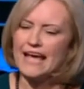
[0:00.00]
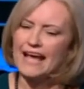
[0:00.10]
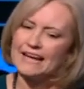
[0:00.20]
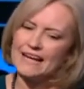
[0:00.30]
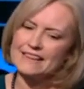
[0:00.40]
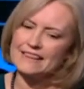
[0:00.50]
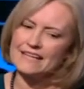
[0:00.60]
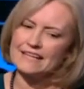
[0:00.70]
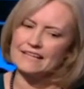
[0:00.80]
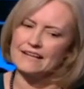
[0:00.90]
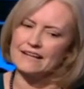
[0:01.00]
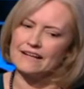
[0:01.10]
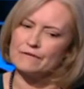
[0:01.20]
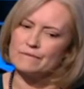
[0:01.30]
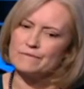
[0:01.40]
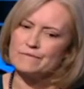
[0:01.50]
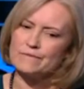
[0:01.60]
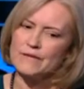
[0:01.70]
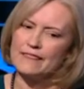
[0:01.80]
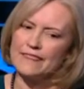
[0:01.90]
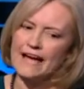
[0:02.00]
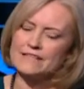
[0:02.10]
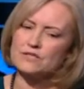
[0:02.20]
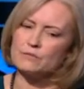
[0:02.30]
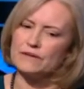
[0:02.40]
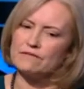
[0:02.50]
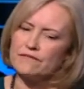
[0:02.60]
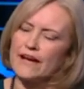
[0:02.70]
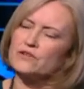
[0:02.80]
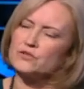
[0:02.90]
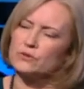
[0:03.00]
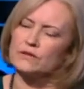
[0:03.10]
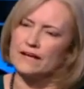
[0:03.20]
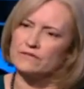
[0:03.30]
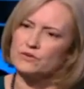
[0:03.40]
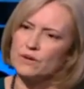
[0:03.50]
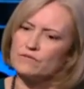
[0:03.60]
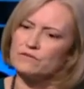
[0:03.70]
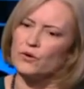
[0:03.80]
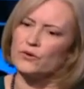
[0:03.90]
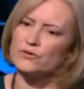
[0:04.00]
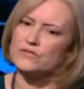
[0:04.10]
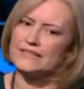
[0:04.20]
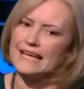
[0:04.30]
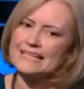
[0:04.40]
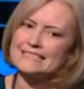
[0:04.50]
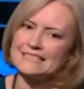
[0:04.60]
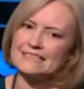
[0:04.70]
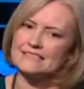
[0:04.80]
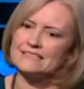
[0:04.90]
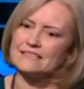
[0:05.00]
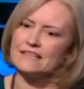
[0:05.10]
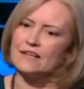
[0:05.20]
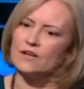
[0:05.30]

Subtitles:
And I think that, to be fair to a lot of Trump voters, they didn't